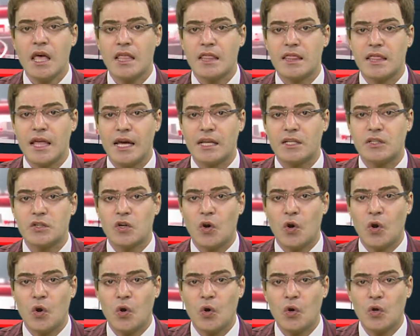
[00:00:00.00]
that
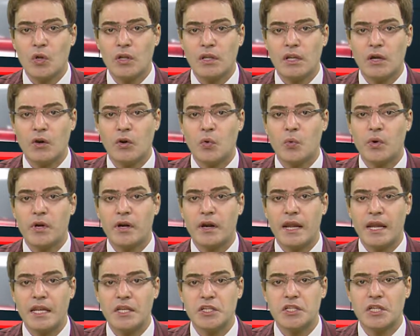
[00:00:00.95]
all over
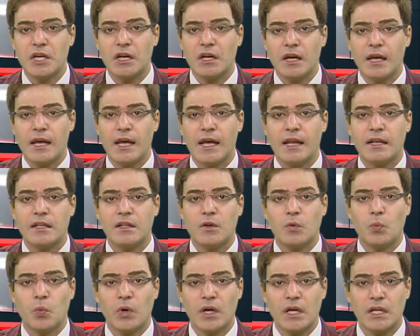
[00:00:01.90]
India and
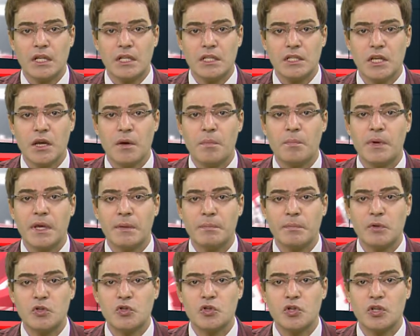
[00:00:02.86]
the world,
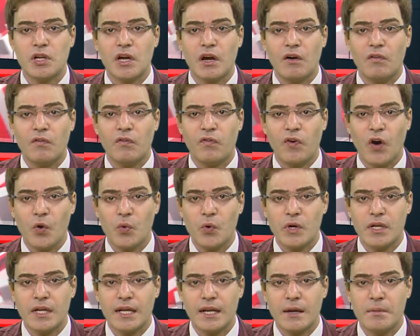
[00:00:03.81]
people should come
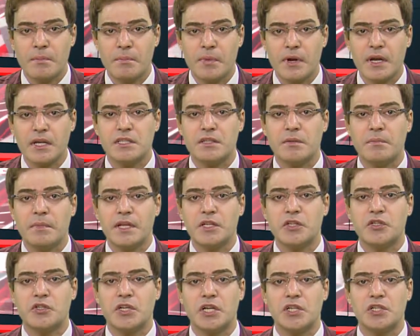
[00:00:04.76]
forward and embrace the
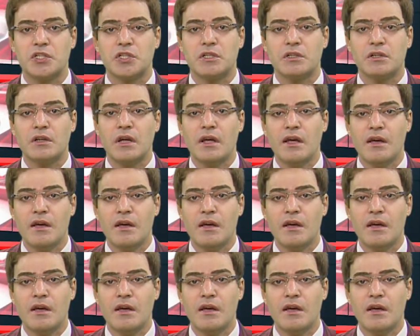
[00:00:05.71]
meditation,